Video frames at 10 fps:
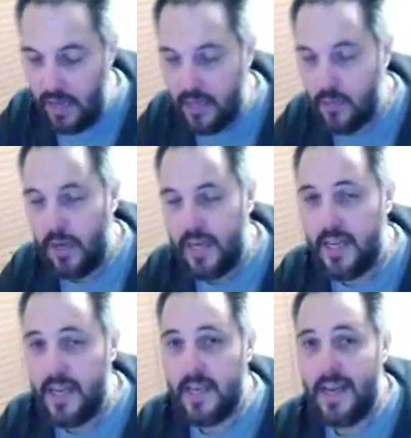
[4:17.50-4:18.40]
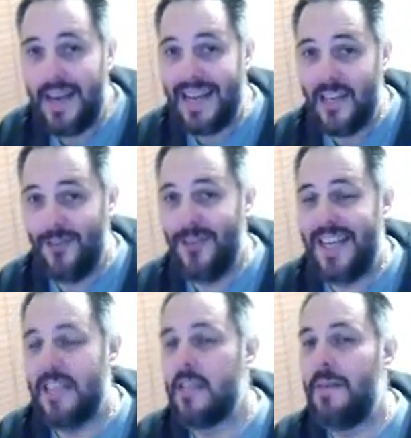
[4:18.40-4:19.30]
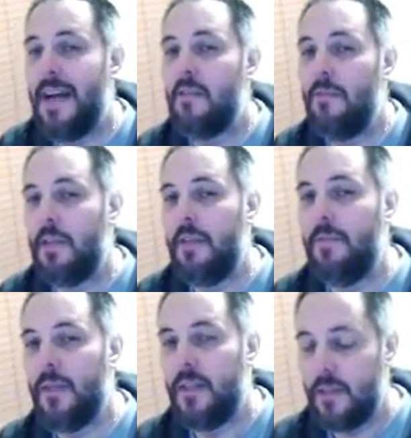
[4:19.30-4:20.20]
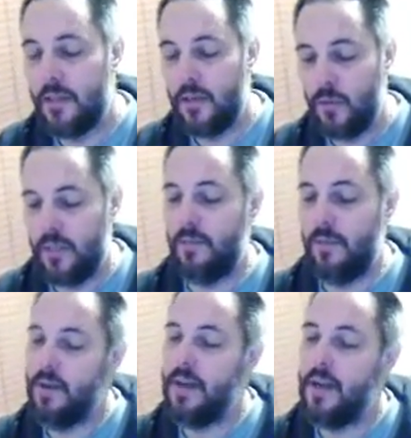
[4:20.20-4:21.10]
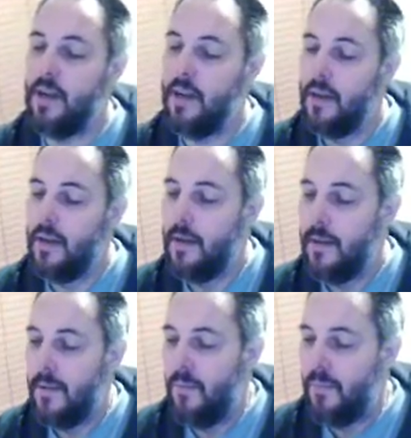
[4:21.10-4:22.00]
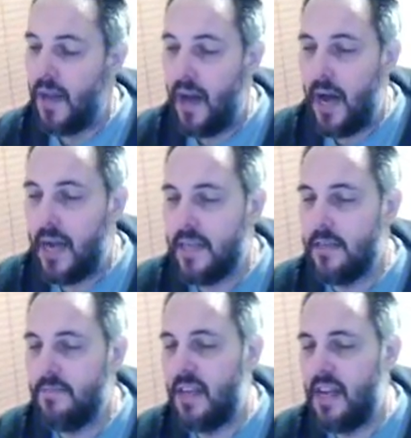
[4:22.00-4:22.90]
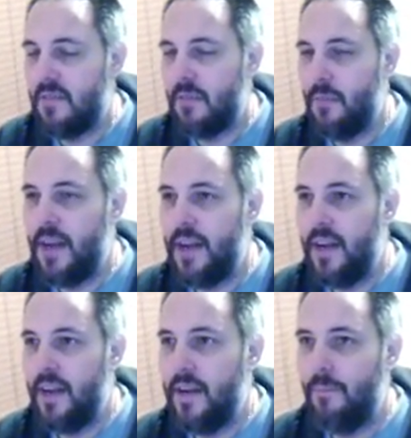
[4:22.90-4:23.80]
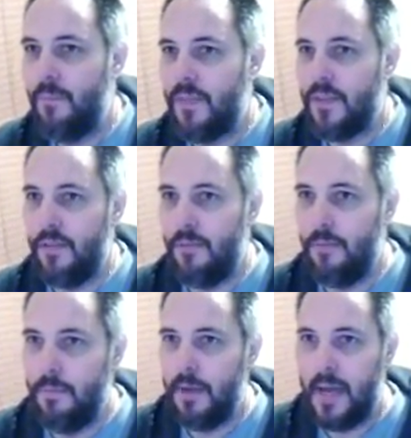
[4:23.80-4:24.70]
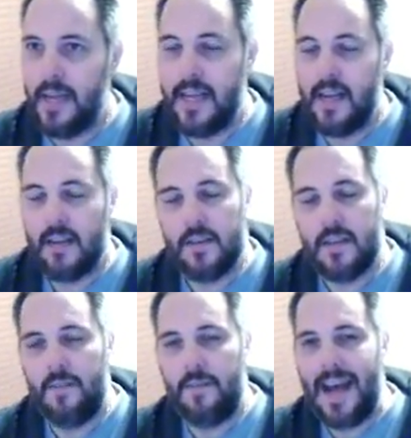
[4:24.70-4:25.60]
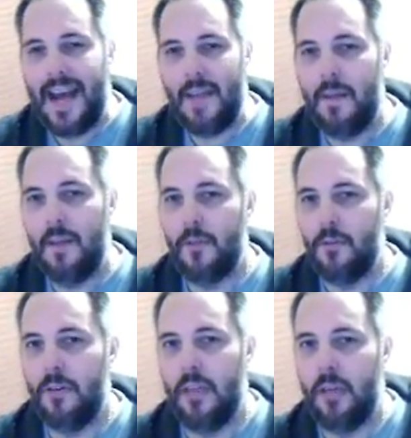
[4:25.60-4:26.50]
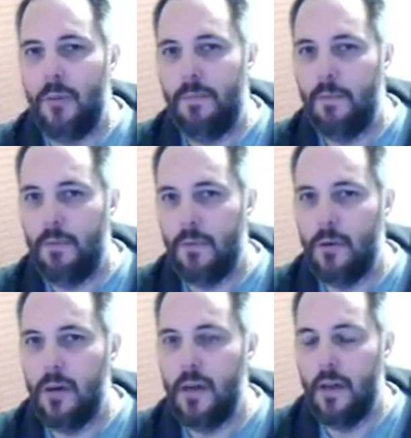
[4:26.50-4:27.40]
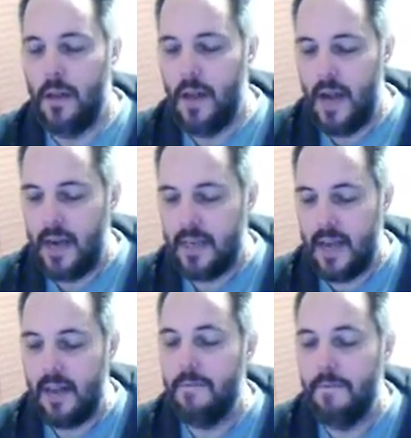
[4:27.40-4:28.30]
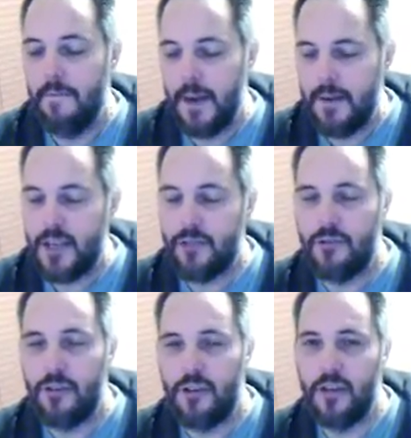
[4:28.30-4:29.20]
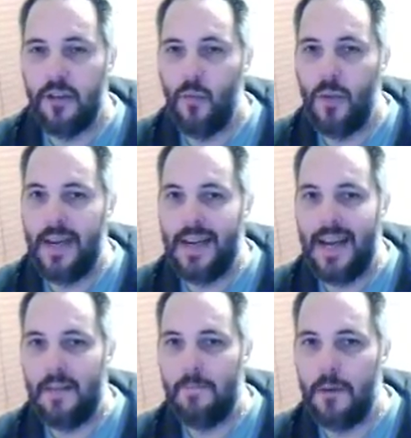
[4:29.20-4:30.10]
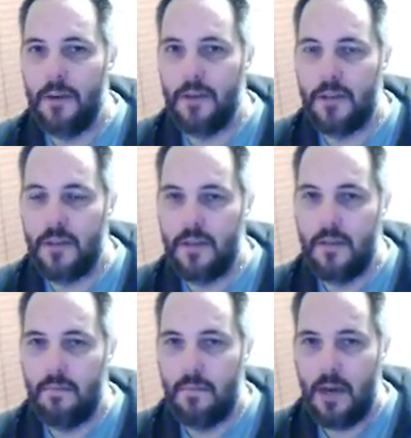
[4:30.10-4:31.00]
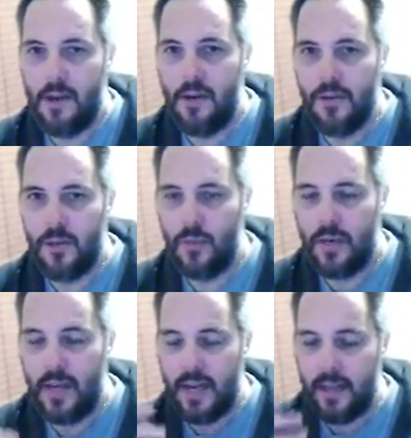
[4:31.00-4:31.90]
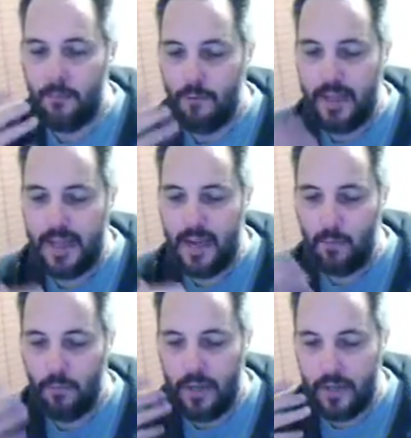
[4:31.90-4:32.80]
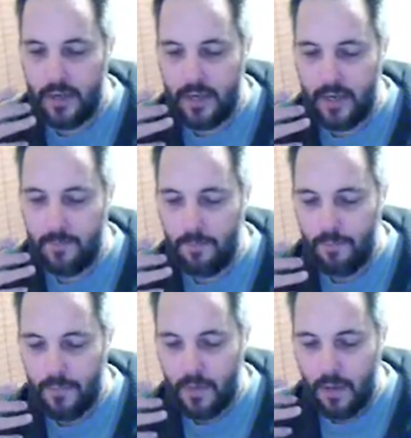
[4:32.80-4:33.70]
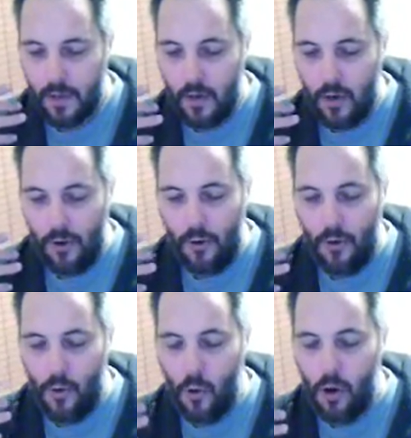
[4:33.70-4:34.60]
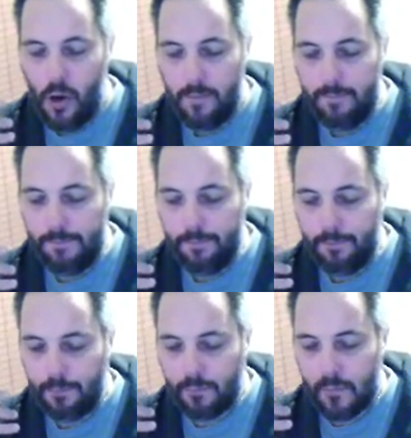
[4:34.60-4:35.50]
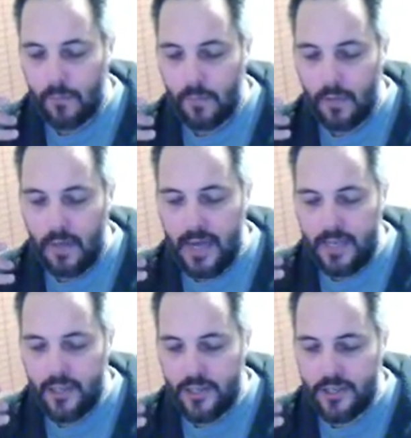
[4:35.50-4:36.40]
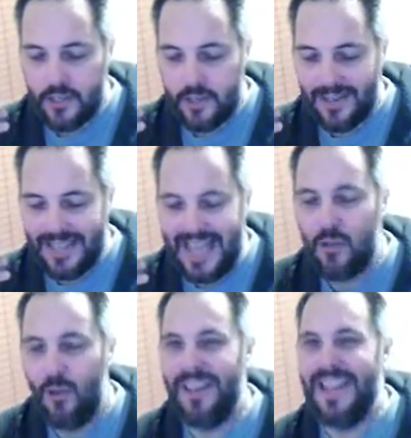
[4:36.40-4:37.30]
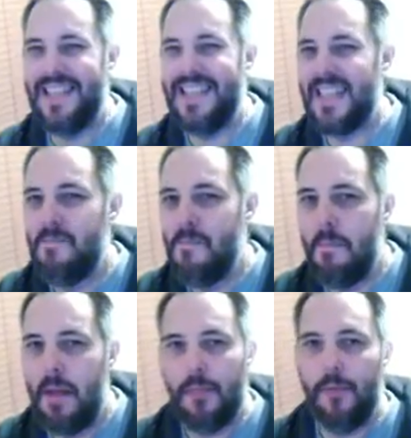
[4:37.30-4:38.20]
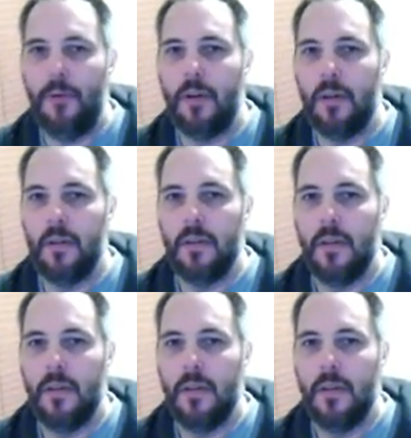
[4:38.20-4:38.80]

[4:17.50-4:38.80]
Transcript: That's what I taste. And I do taste tobacco flavor with this too, which is very odd sometimes for me to be like that, because I've had menthol liquid before, and it's either very strong, where it either burns my nose when I either breathe out or breathe it in, or that's all it is, just menthol